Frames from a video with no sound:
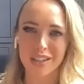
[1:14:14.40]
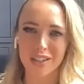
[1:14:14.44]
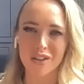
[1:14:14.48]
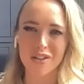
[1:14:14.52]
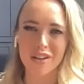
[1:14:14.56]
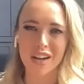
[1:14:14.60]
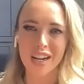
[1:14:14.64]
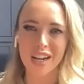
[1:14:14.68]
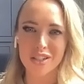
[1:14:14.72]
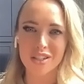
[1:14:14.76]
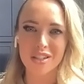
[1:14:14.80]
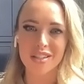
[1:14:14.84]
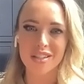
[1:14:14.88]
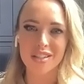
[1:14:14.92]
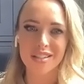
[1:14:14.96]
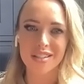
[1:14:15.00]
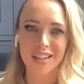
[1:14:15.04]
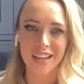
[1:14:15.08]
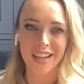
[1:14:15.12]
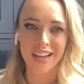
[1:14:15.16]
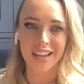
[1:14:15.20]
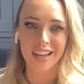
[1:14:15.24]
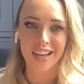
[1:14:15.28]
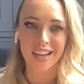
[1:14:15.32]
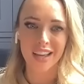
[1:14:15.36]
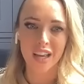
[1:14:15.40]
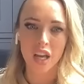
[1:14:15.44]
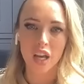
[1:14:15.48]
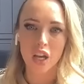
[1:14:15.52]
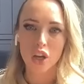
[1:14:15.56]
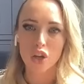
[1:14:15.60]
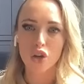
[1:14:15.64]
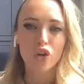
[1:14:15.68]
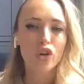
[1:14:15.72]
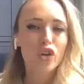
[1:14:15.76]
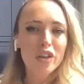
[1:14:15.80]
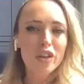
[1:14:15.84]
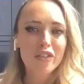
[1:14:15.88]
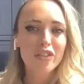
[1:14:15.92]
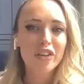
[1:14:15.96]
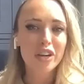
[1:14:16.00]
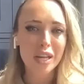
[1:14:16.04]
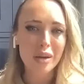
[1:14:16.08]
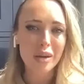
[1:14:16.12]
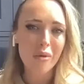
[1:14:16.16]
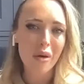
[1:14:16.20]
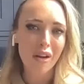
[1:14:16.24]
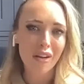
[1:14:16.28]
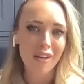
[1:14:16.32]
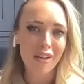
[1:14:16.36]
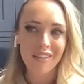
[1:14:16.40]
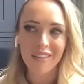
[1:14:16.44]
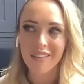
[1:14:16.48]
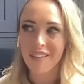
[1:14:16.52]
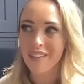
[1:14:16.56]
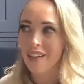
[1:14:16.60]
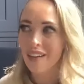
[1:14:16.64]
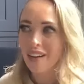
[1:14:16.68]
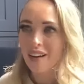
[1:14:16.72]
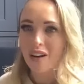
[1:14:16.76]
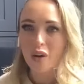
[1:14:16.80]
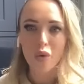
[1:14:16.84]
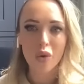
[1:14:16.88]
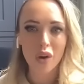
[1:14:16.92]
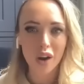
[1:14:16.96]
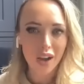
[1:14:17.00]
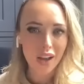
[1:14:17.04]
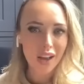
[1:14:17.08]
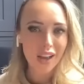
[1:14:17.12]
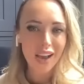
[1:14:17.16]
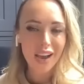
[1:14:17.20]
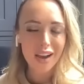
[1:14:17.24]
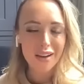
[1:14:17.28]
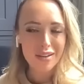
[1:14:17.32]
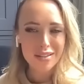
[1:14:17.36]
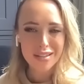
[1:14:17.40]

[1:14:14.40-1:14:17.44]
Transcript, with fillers: you're an actress. Like, you're the funny one. What? How